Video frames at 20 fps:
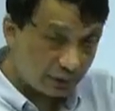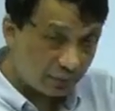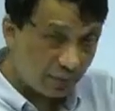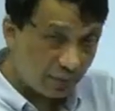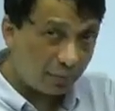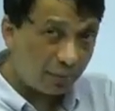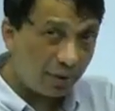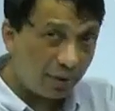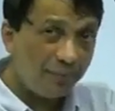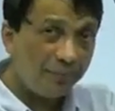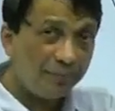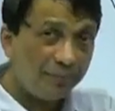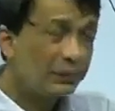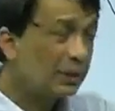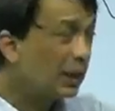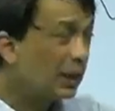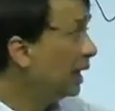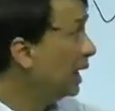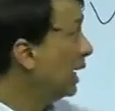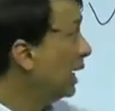Remember,
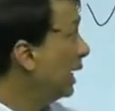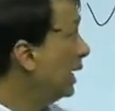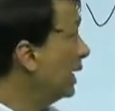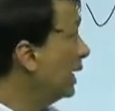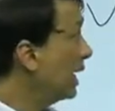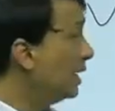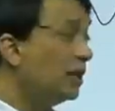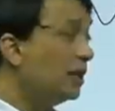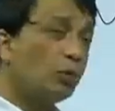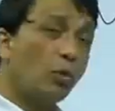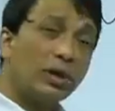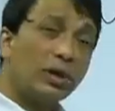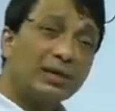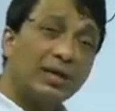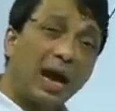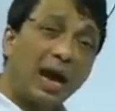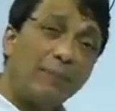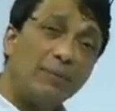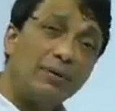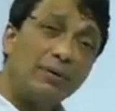in AD's, what has
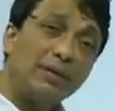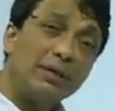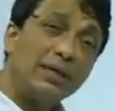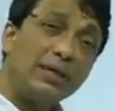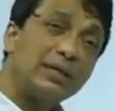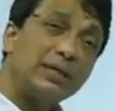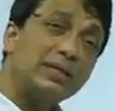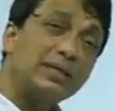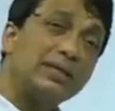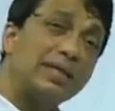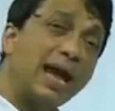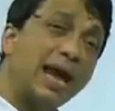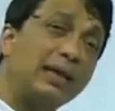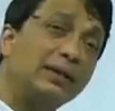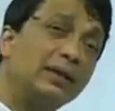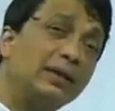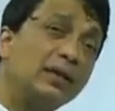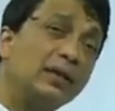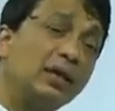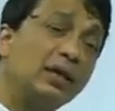happened is
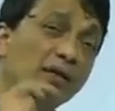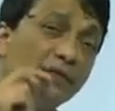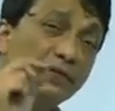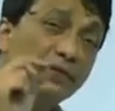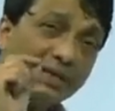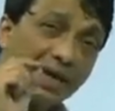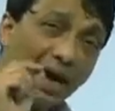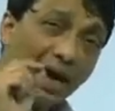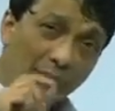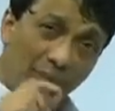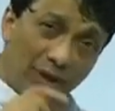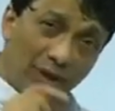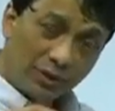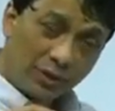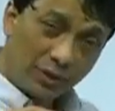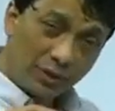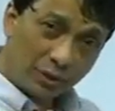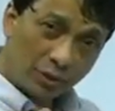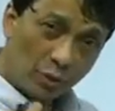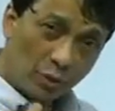that the nerve is
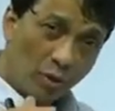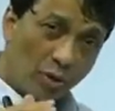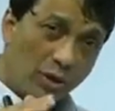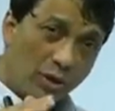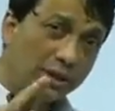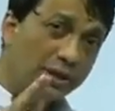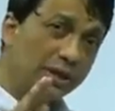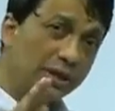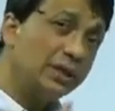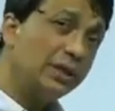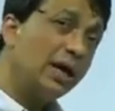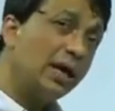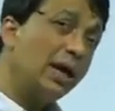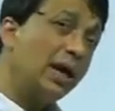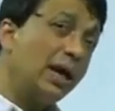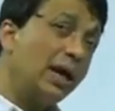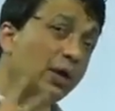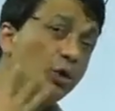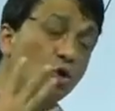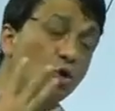damaged, so it is
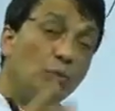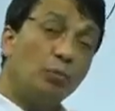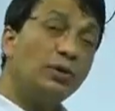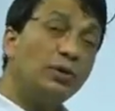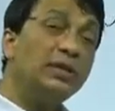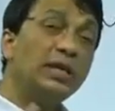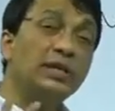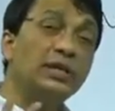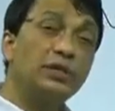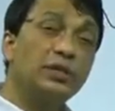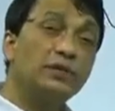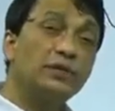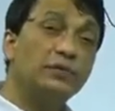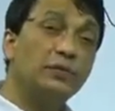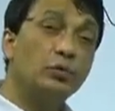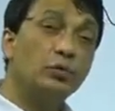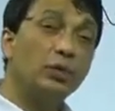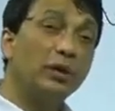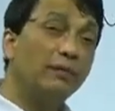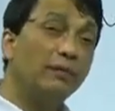super sensitive
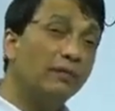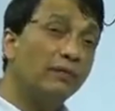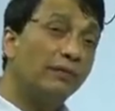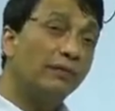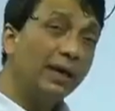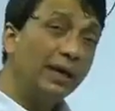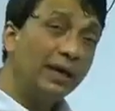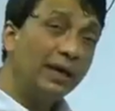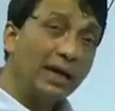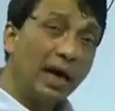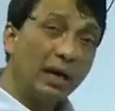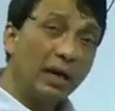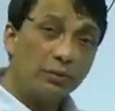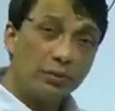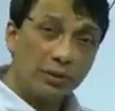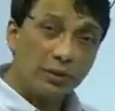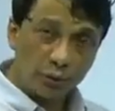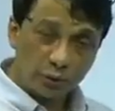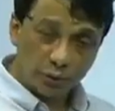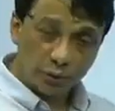to even very dilute
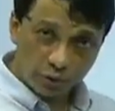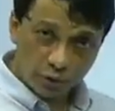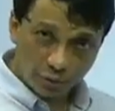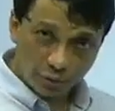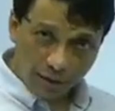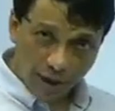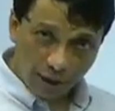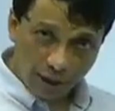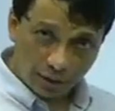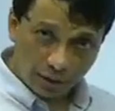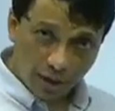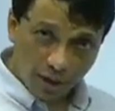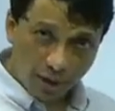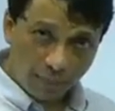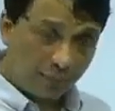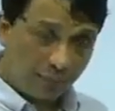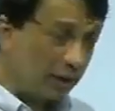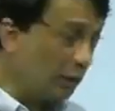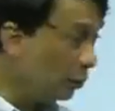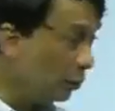solutions of
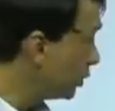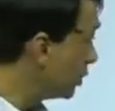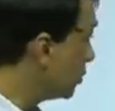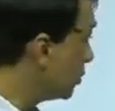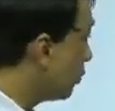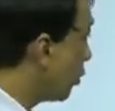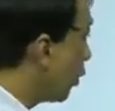pilocarpine, which is